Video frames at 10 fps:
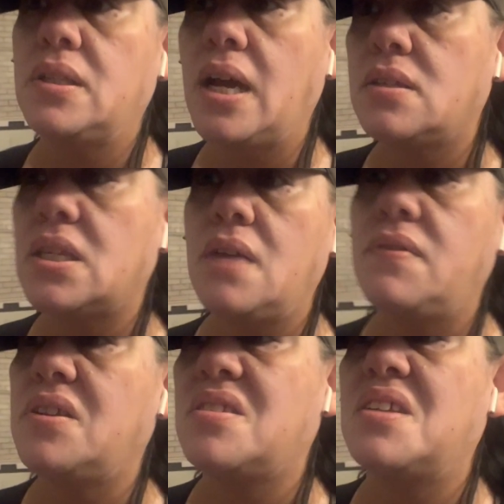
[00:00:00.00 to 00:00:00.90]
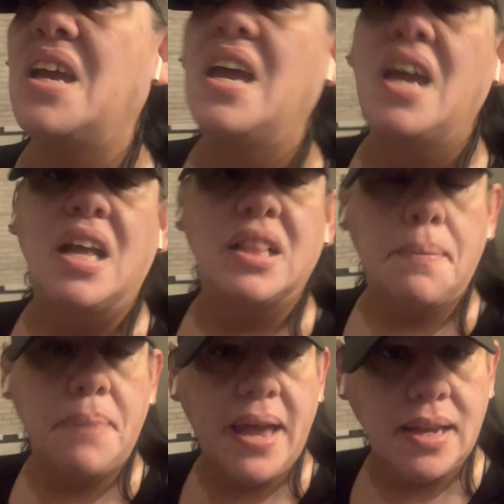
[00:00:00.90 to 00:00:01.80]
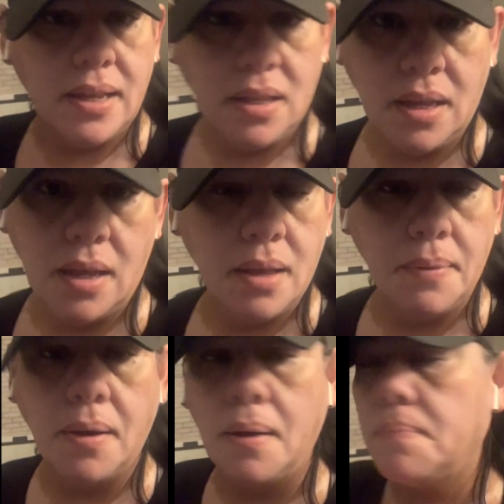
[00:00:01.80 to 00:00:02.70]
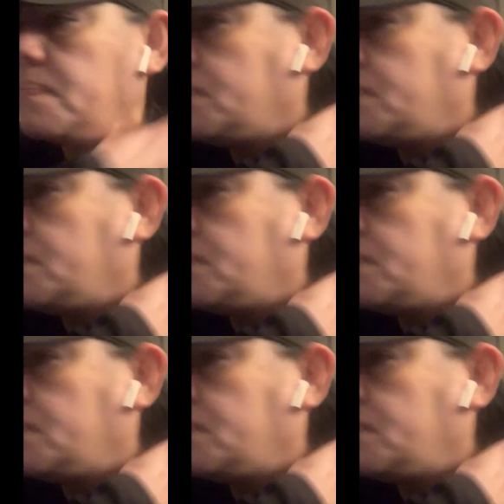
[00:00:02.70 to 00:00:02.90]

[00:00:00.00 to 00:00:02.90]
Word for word: not slavery just like back in um,